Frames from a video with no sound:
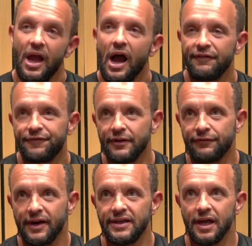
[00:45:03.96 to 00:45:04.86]
I feel
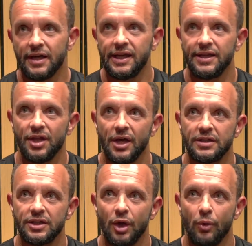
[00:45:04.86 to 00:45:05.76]
very lucky
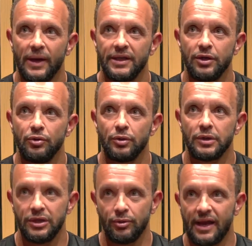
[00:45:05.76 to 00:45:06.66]
that, you know, when you
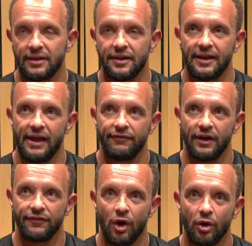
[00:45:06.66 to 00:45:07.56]
get to the level
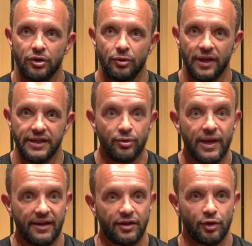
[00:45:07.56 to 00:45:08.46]
I've got to, that you
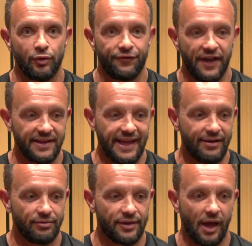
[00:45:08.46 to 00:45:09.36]
get to do things
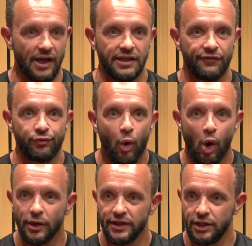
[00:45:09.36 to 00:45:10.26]
outside of what
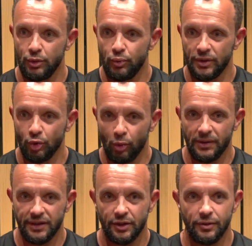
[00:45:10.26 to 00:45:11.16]
you would
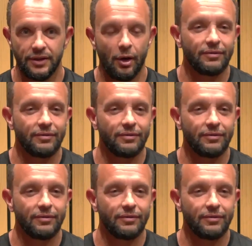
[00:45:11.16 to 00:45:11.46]
normally do, you know,